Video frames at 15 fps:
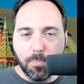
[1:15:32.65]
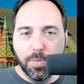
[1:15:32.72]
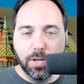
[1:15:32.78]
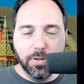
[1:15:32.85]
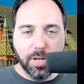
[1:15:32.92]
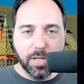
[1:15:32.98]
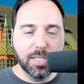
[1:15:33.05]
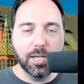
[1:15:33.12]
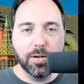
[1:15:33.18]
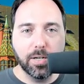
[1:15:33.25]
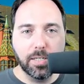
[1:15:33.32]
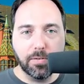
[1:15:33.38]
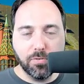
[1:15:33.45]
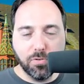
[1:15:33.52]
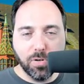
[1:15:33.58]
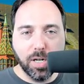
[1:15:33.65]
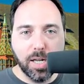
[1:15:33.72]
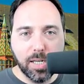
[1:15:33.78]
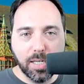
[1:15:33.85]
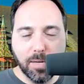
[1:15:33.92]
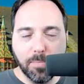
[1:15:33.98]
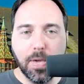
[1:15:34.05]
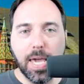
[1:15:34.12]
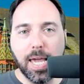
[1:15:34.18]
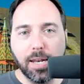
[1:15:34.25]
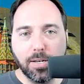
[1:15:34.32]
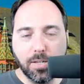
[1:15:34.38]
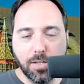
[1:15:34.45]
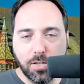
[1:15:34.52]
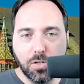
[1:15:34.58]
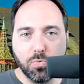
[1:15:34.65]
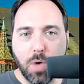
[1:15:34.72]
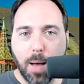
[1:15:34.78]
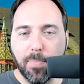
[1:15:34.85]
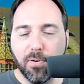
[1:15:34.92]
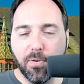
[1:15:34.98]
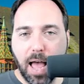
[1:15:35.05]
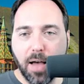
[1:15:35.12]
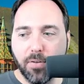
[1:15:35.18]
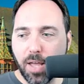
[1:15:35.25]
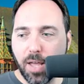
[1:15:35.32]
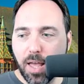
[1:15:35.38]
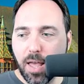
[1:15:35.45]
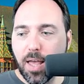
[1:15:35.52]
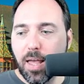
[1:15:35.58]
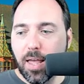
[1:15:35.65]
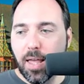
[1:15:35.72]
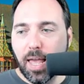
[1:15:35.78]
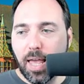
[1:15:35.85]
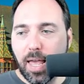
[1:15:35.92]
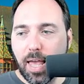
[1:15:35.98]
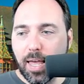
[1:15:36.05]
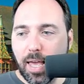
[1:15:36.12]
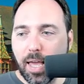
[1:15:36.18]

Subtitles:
and build a series of trees, compete, swap around,